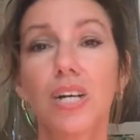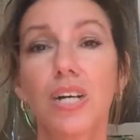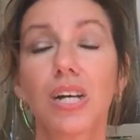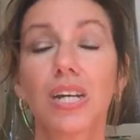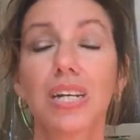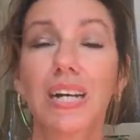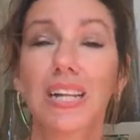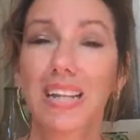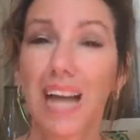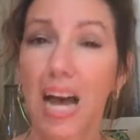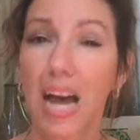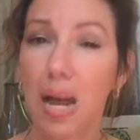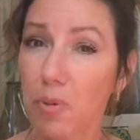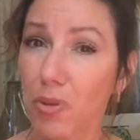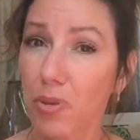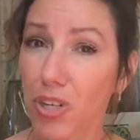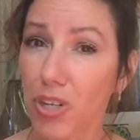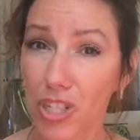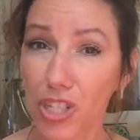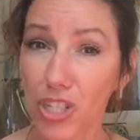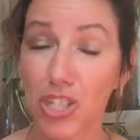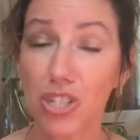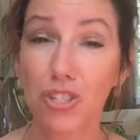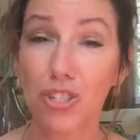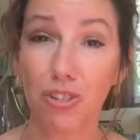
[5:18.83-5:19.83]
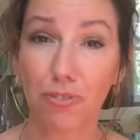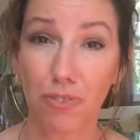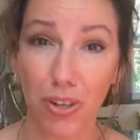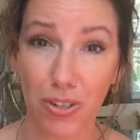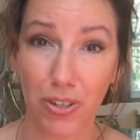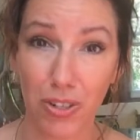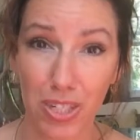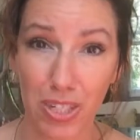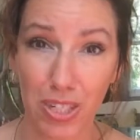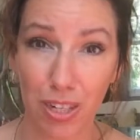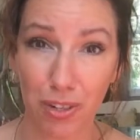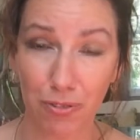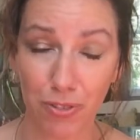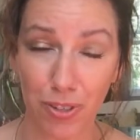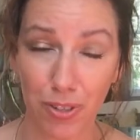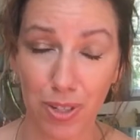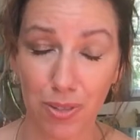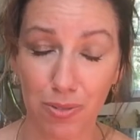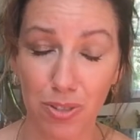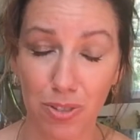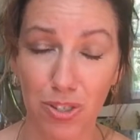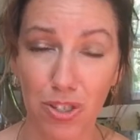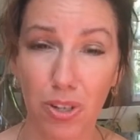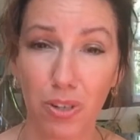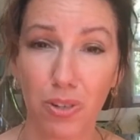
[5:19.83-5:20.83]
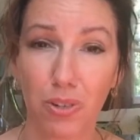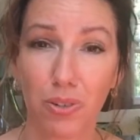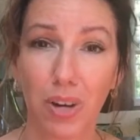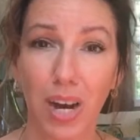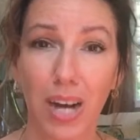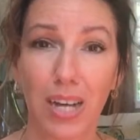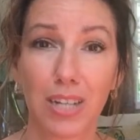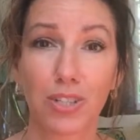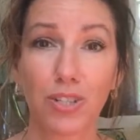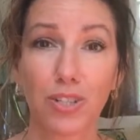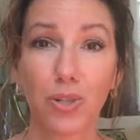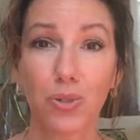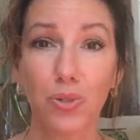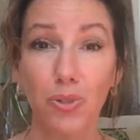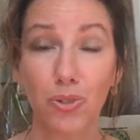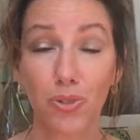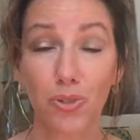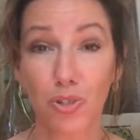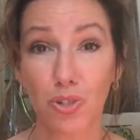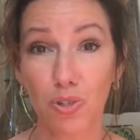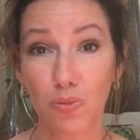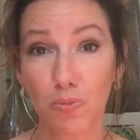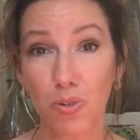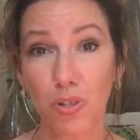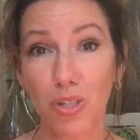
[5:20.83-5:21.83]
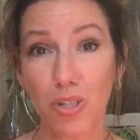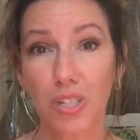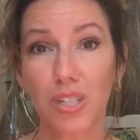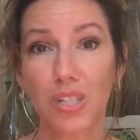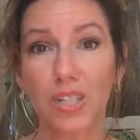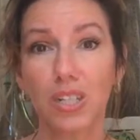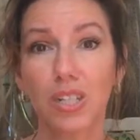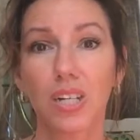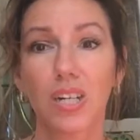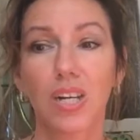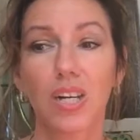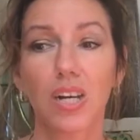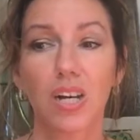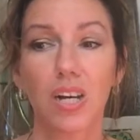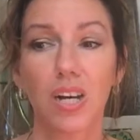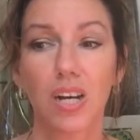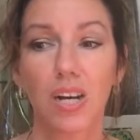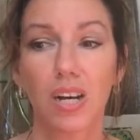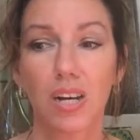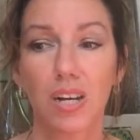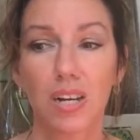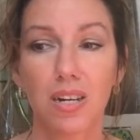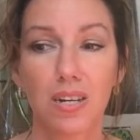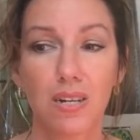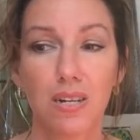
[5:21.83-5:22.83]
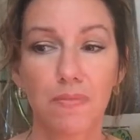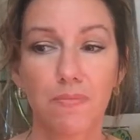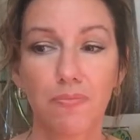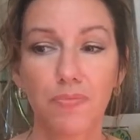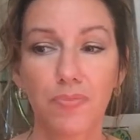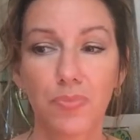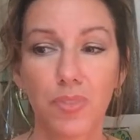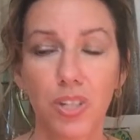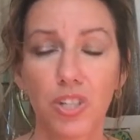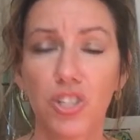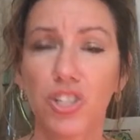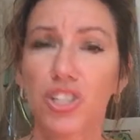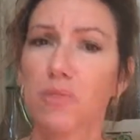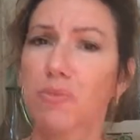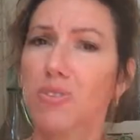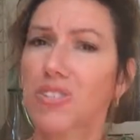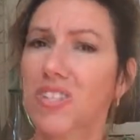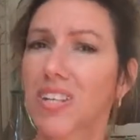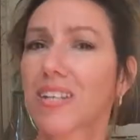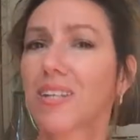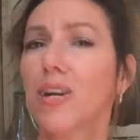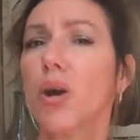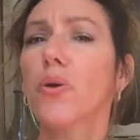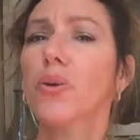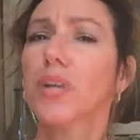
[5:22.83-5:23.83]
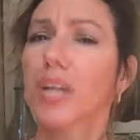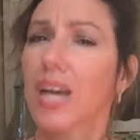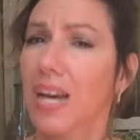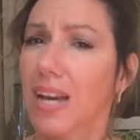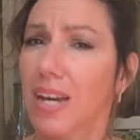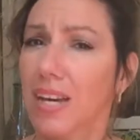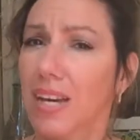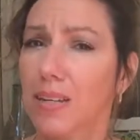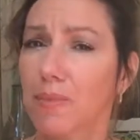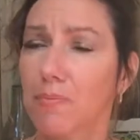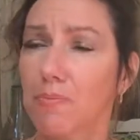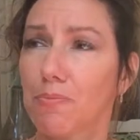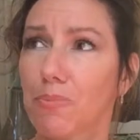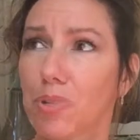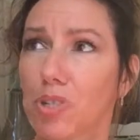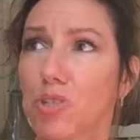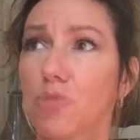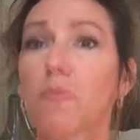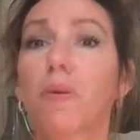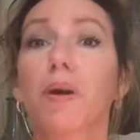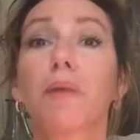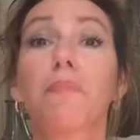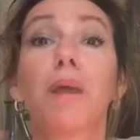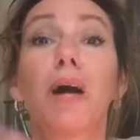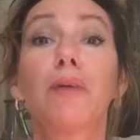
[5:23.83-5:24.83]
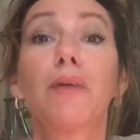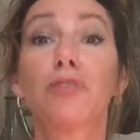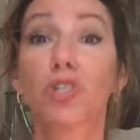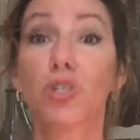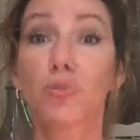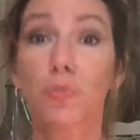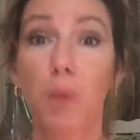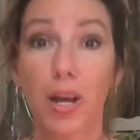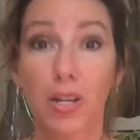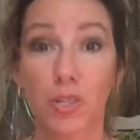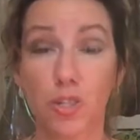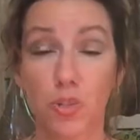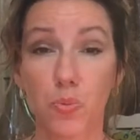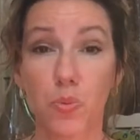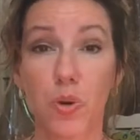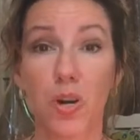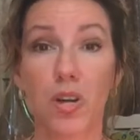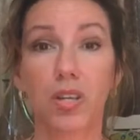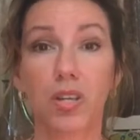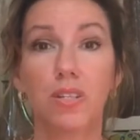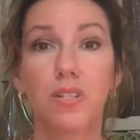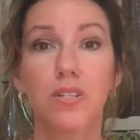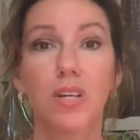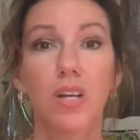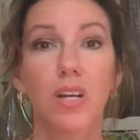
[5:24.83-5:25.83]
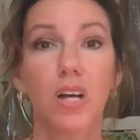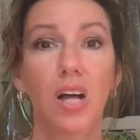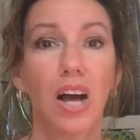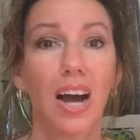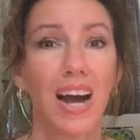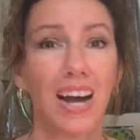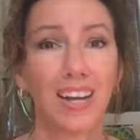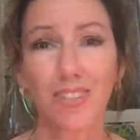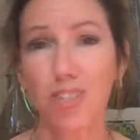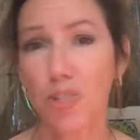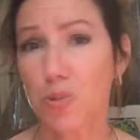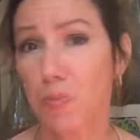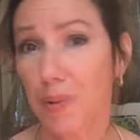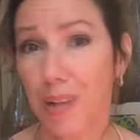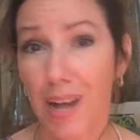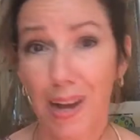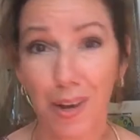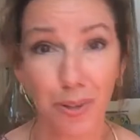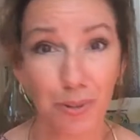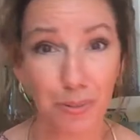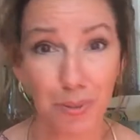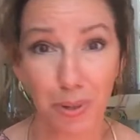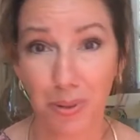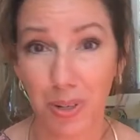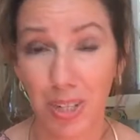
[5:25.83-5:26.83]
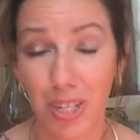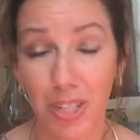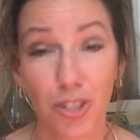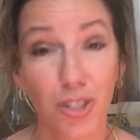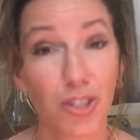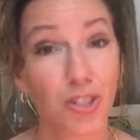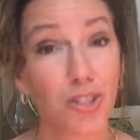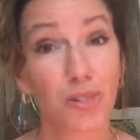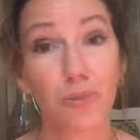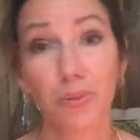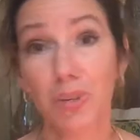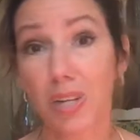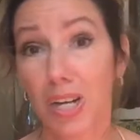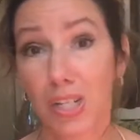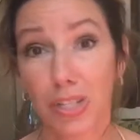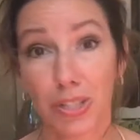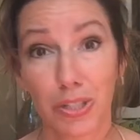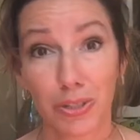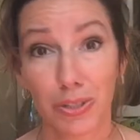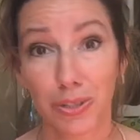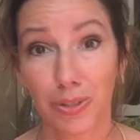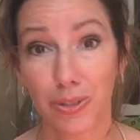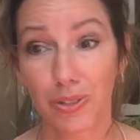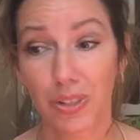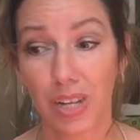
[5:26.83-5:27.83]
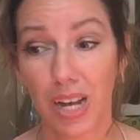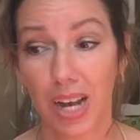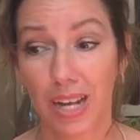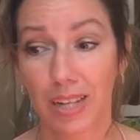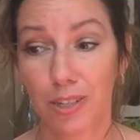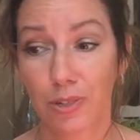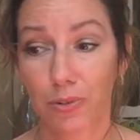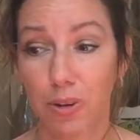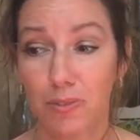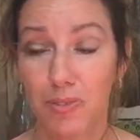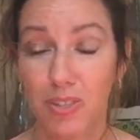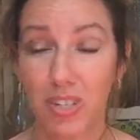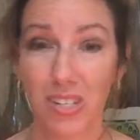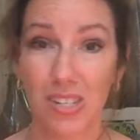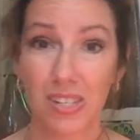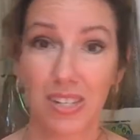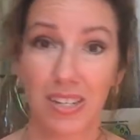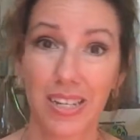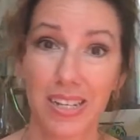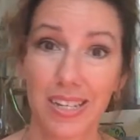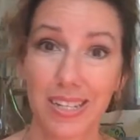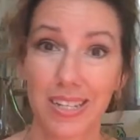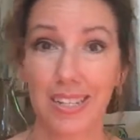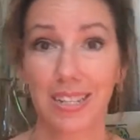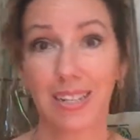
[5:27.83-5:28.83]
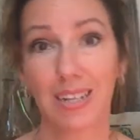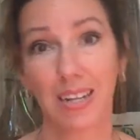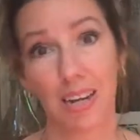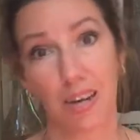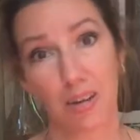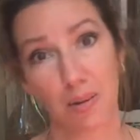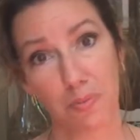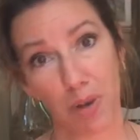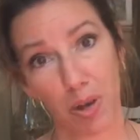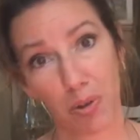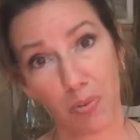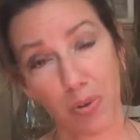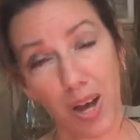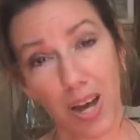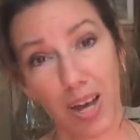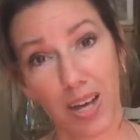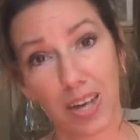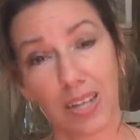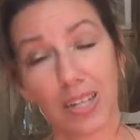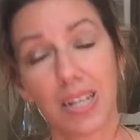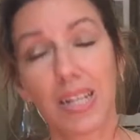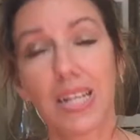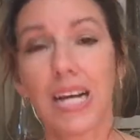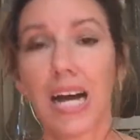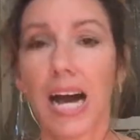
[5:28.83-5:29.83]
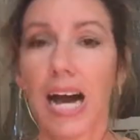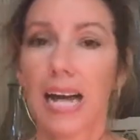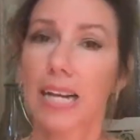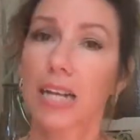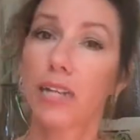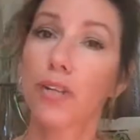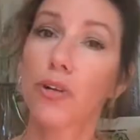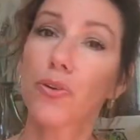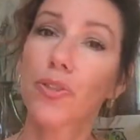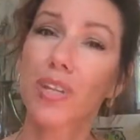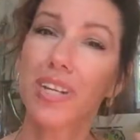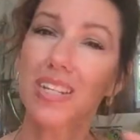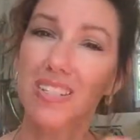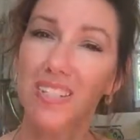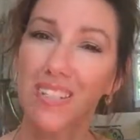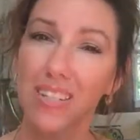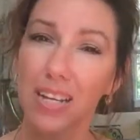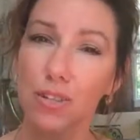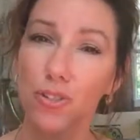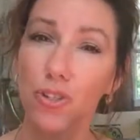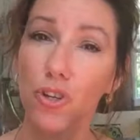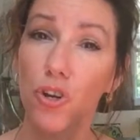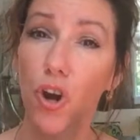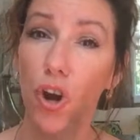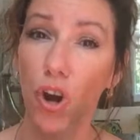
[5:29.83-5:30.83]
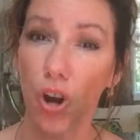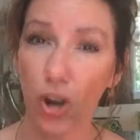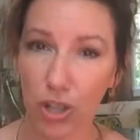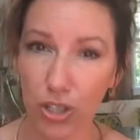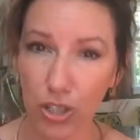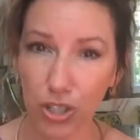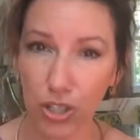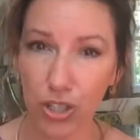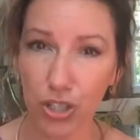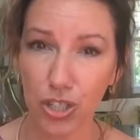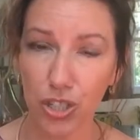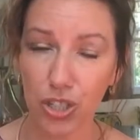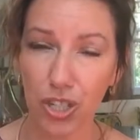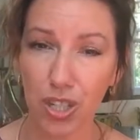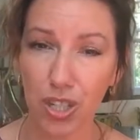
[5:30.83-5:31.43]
Collaborations are very different. So I told her this morning, because she was saying, okay, because my response was, I just plow through it. I just do what I do, and whoever doesn't like it, get out of my way. And I know that sounds harsh,